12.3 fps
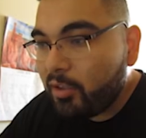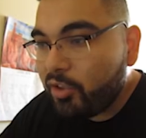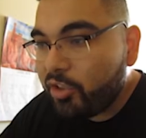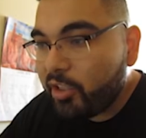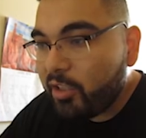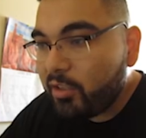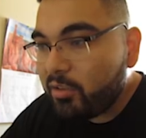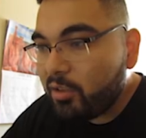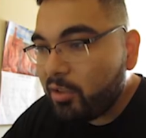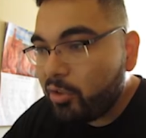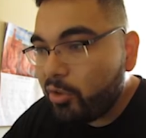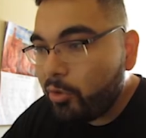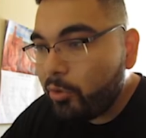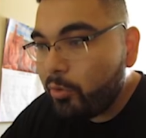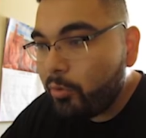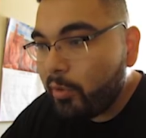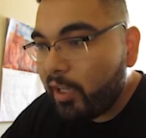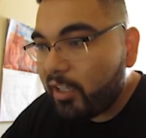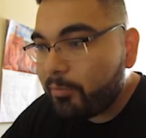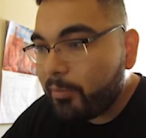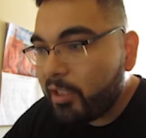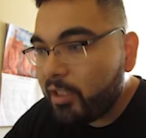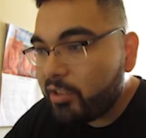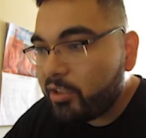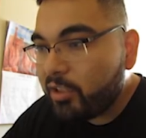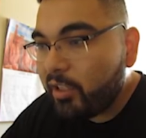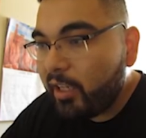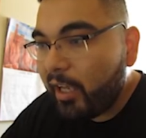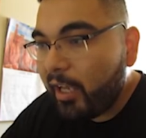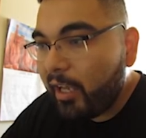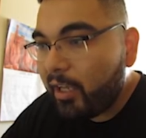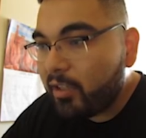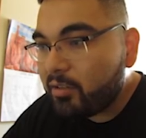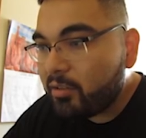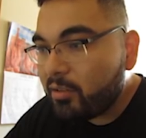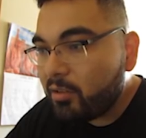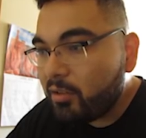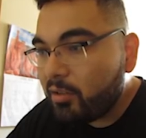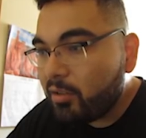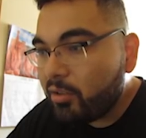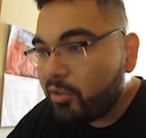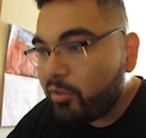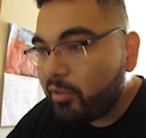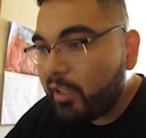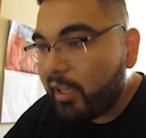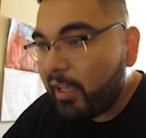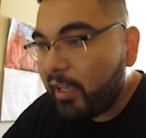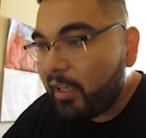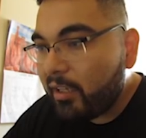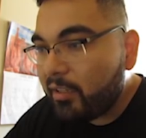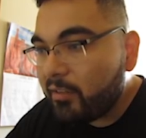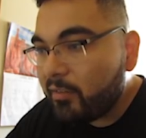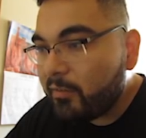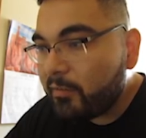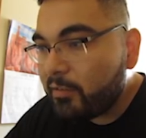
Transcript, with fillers: Just do as much as you can.